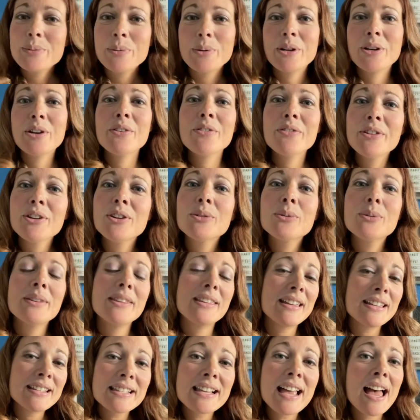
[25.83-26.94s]
where you're filled with
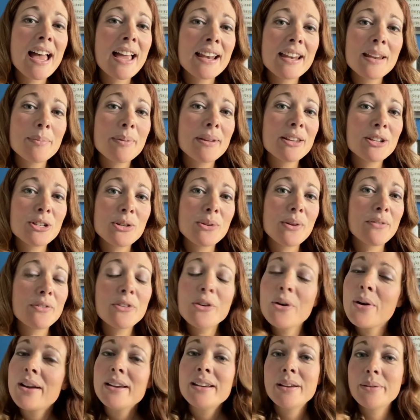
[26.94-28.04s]
anxiety because you have no
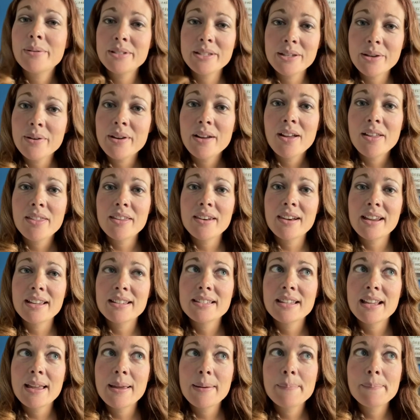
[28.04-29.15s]
idea what's going on the next
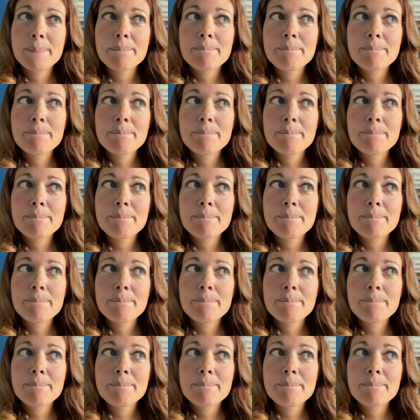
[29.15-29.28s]
day.